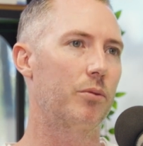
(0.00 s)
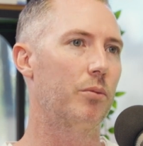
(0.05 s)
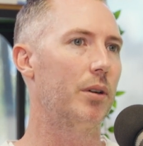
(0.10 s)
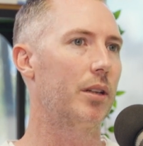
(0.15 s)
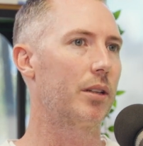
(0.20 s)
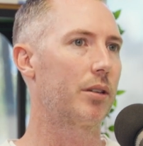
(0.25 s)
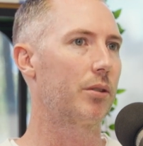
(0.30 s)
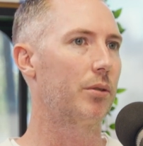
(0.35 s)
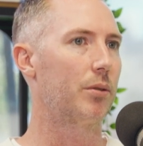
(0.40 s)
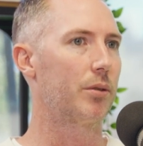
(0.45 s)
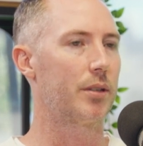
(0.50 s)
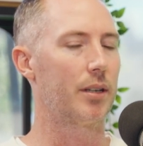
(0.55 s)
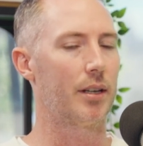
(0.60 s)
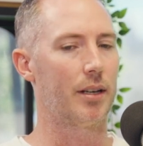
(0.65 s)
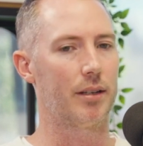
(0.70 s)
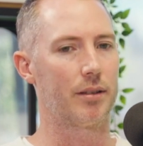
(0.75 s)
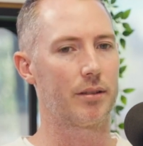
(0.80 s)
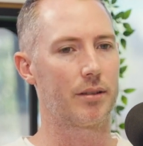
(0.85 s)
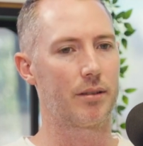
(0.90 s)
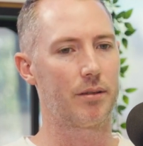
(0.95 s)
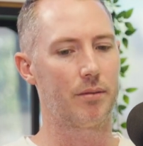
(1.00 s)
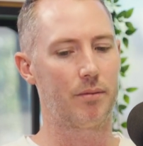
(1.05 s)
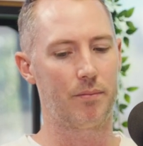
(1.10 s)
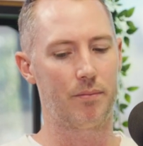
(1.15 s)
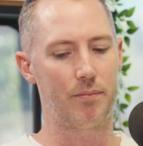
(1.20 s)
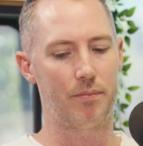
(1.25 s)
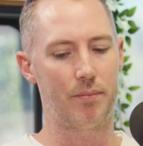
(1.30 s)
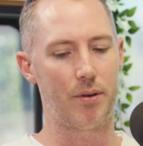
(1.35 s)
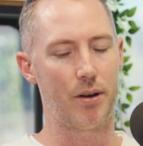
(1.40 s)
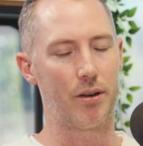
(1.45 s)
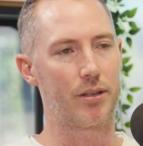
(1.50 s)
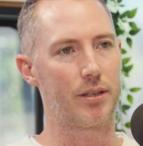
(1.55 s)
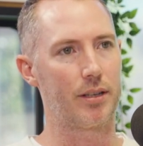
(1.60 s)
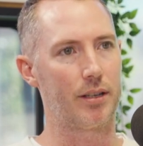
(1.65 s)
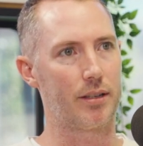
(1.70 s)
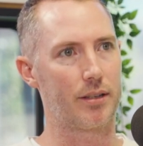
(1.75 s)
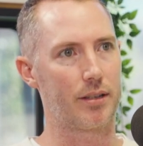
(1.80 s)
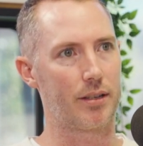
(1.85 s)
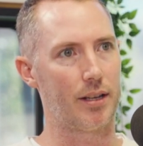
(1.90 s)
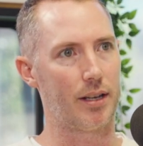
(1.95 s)
well thought out
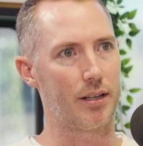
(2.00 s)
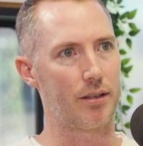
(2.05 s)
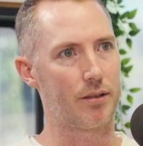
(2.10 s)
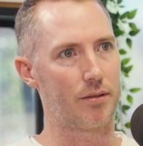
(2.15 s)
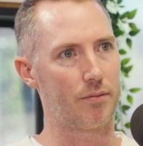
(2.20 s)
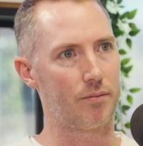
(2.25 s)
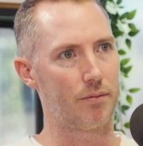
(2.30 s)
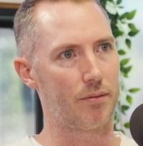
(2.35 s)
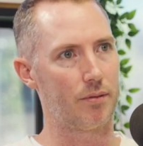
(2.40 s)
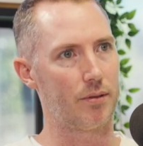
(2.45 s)
process that